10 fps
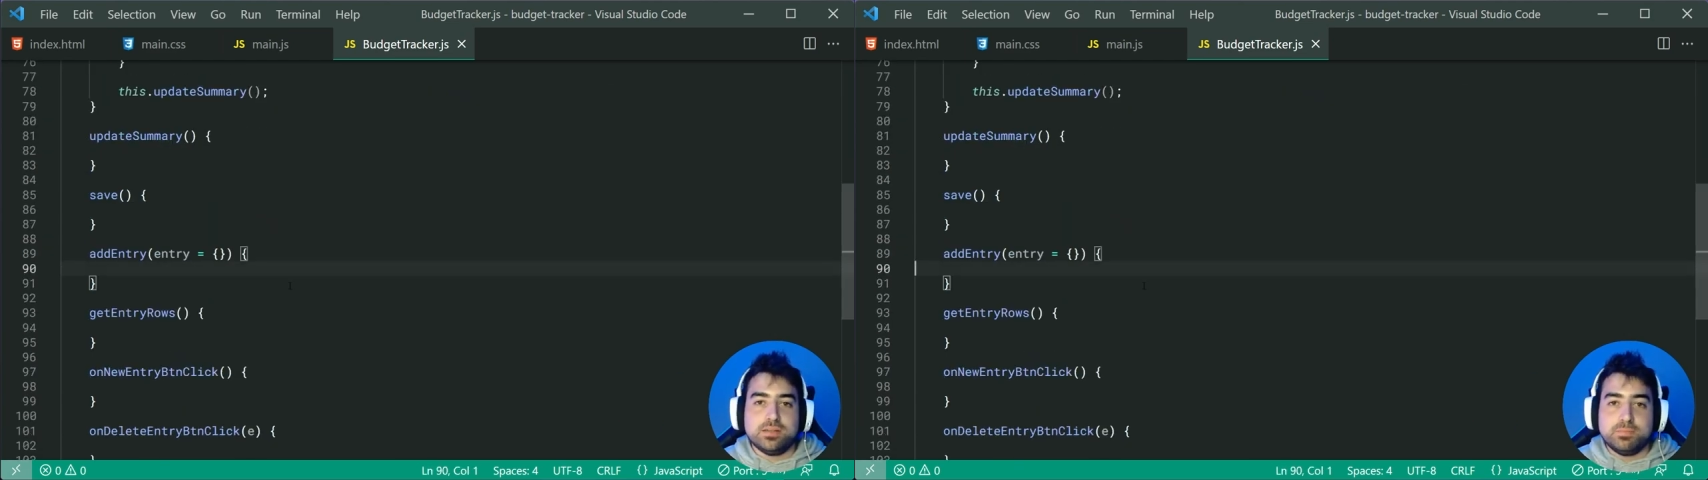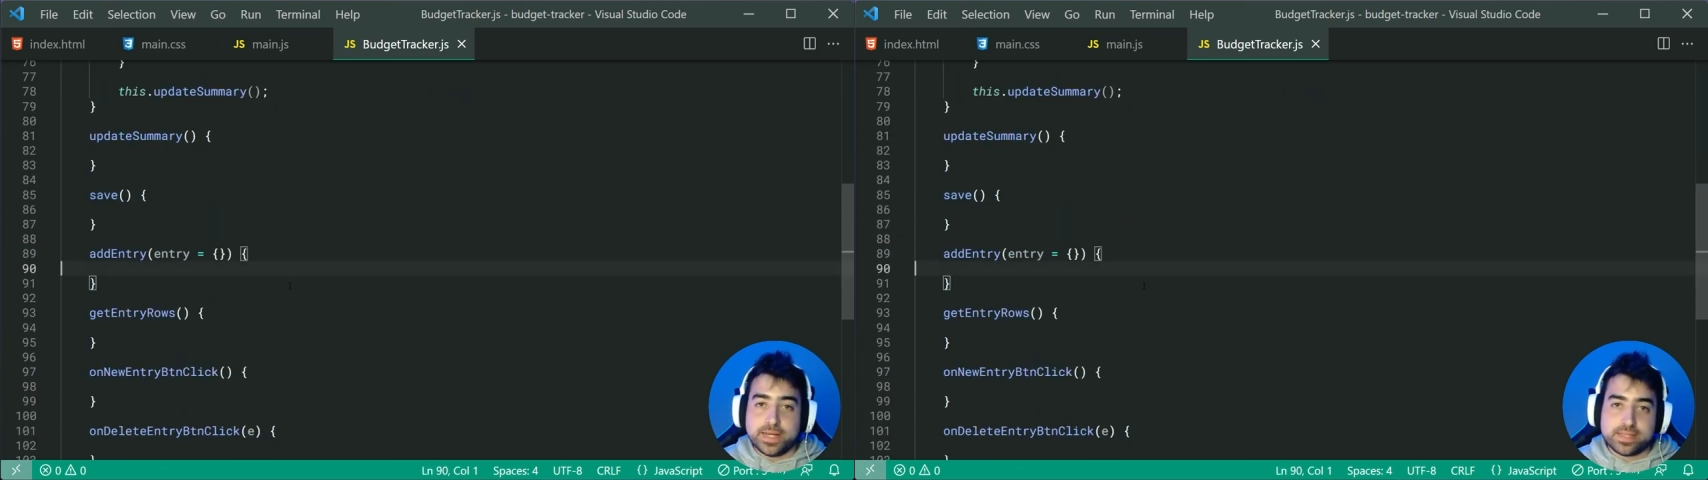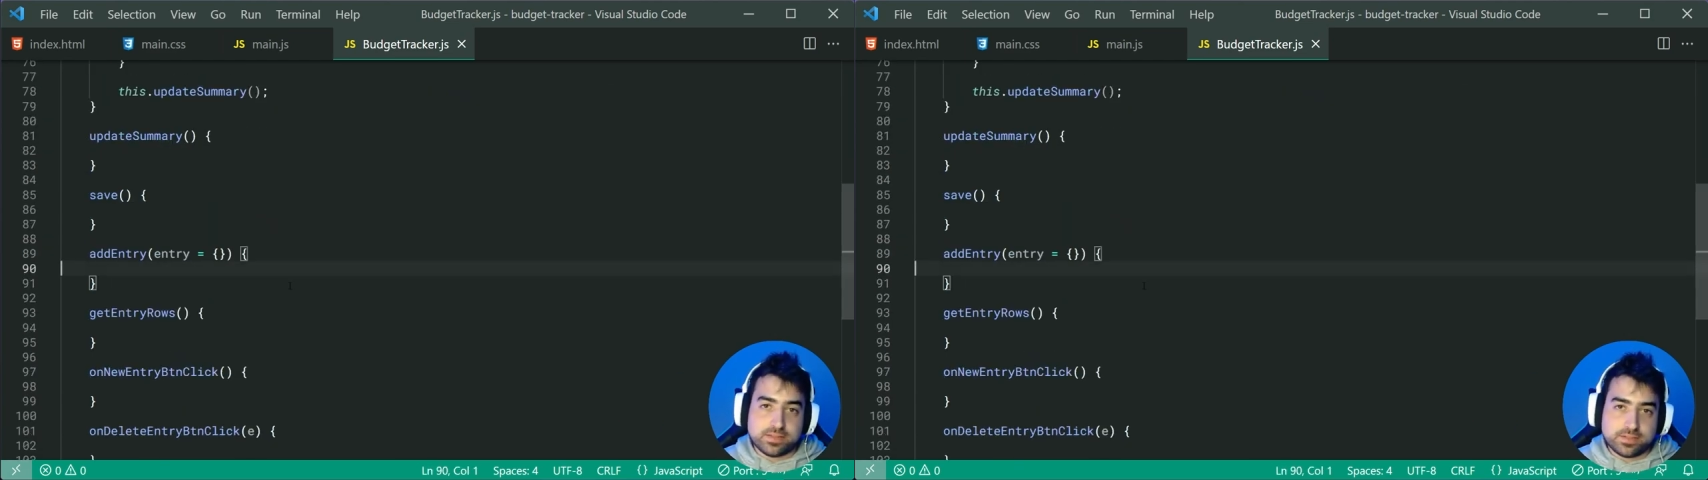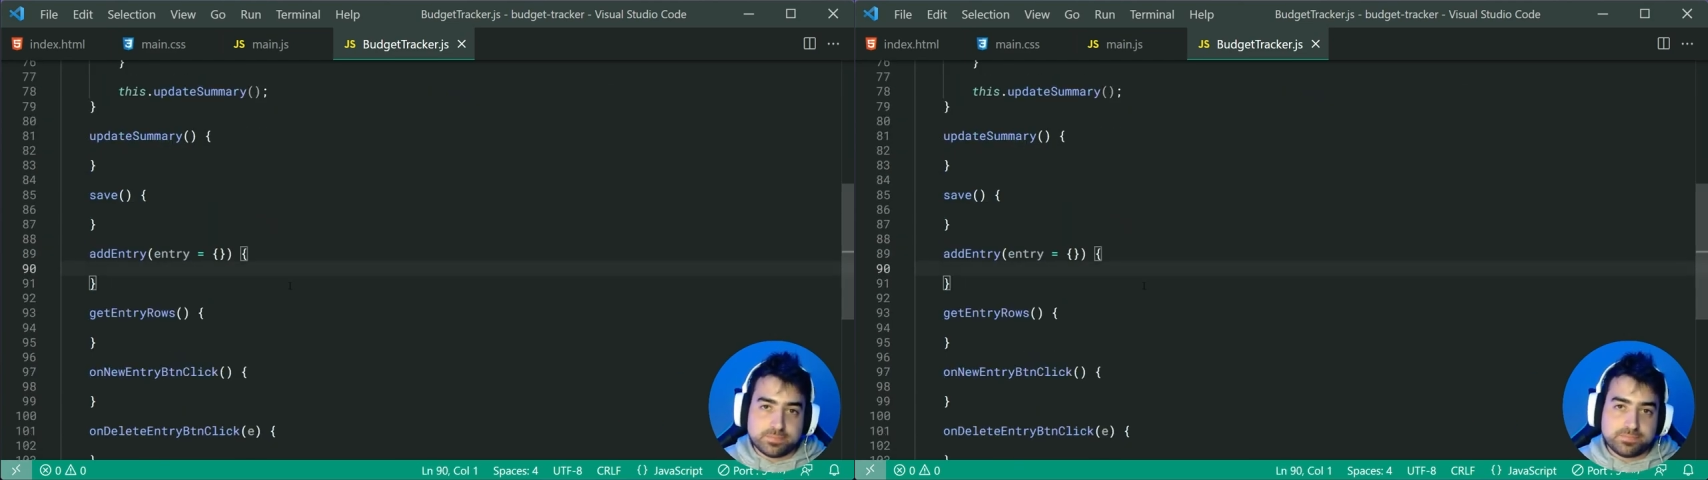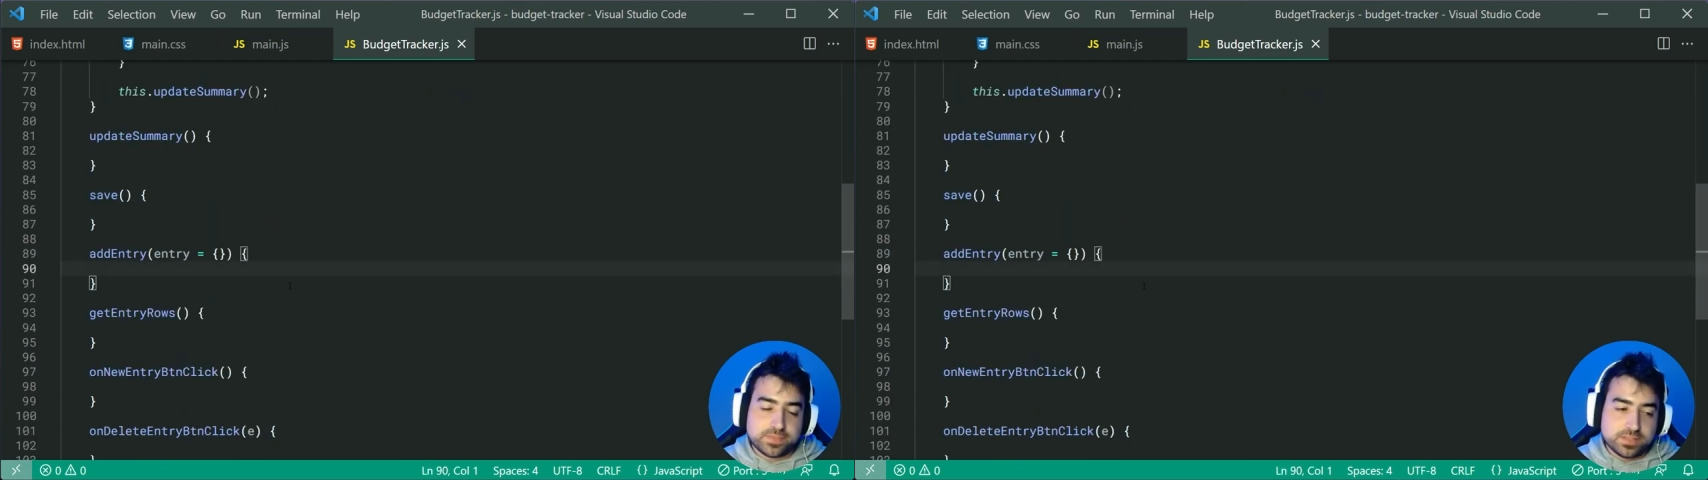method.
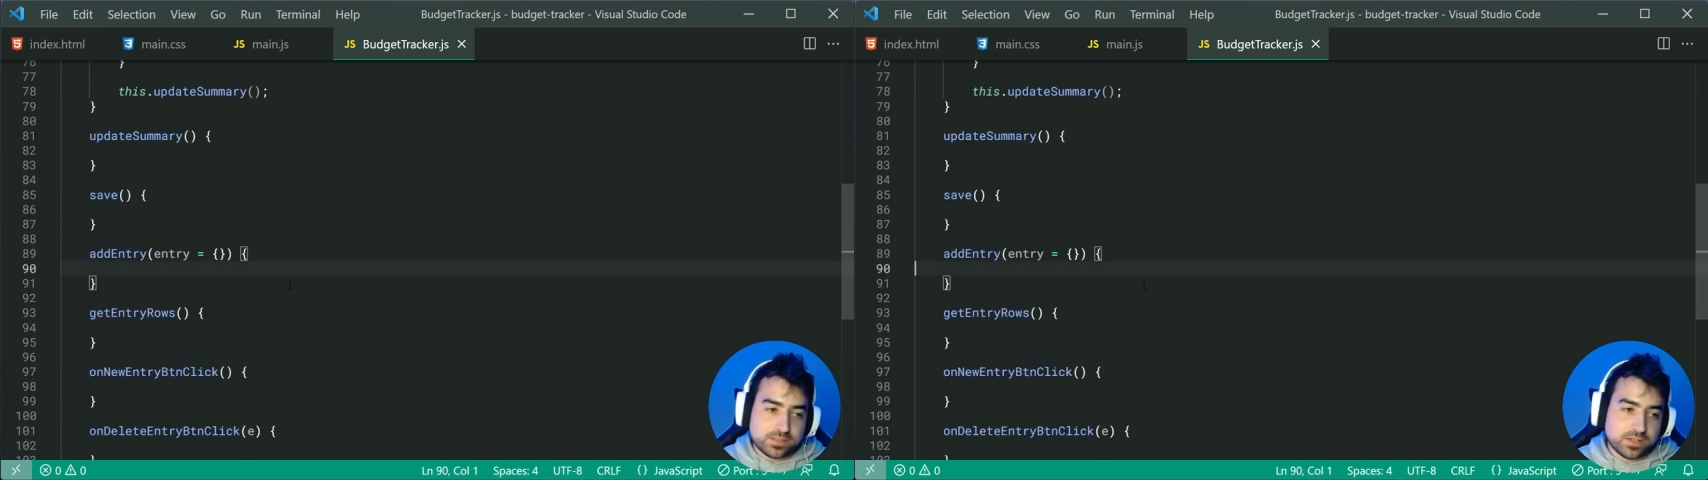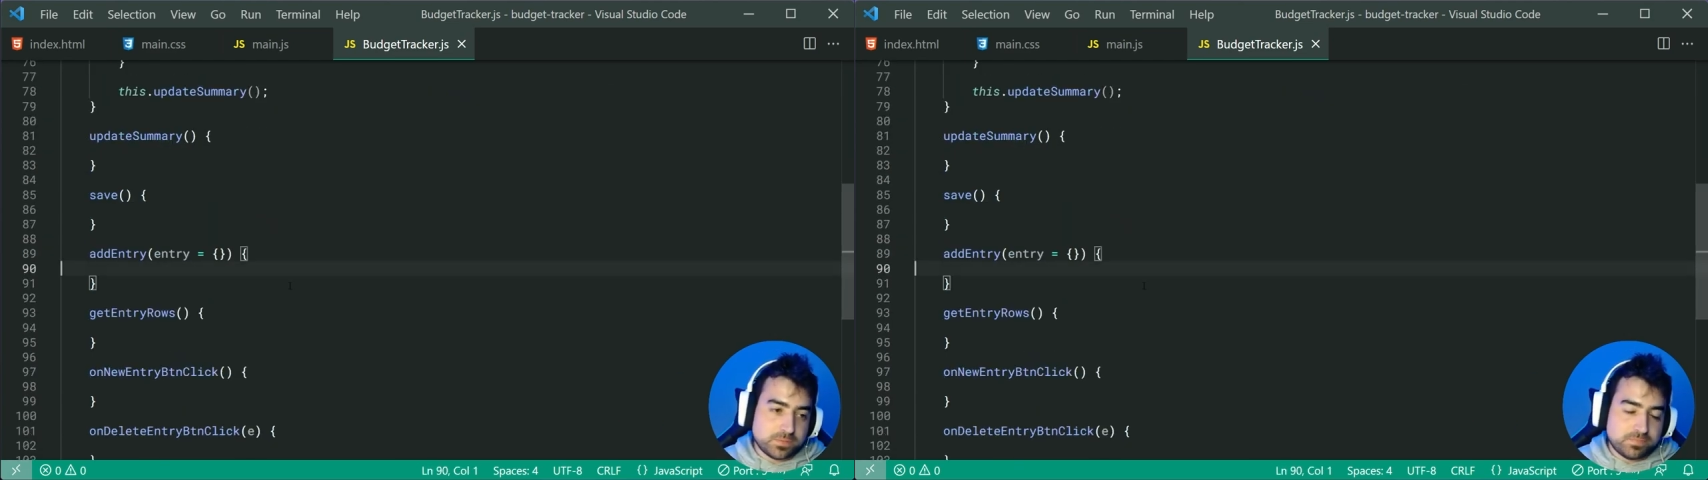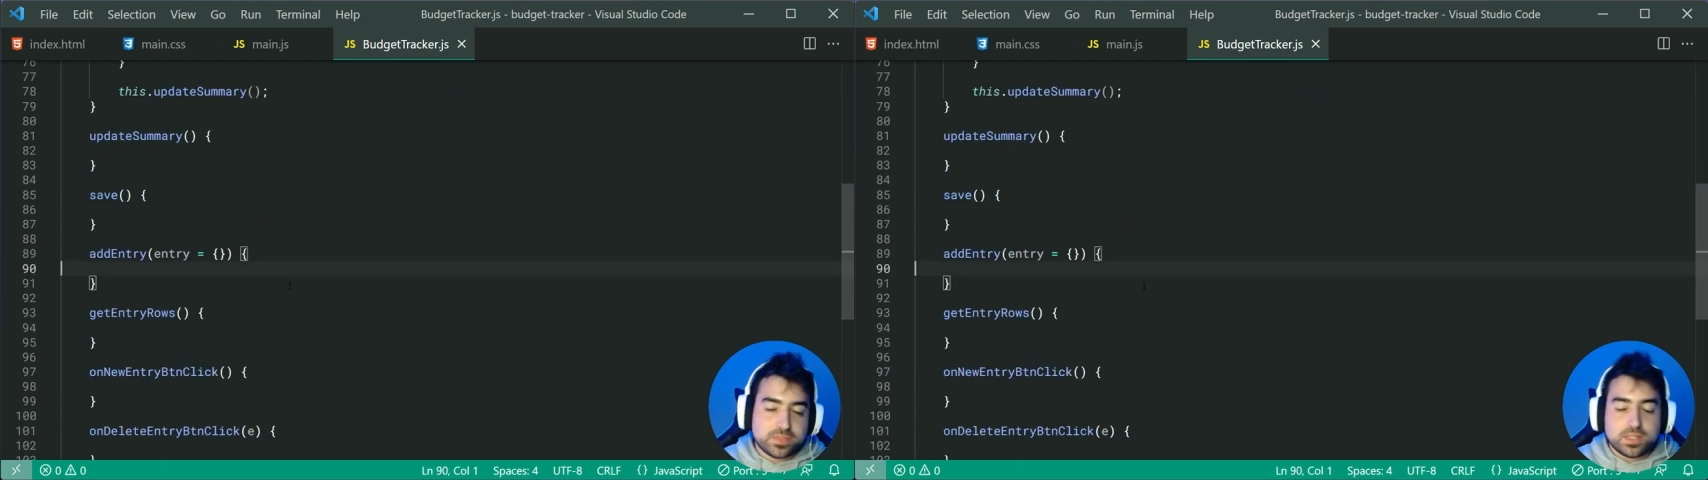So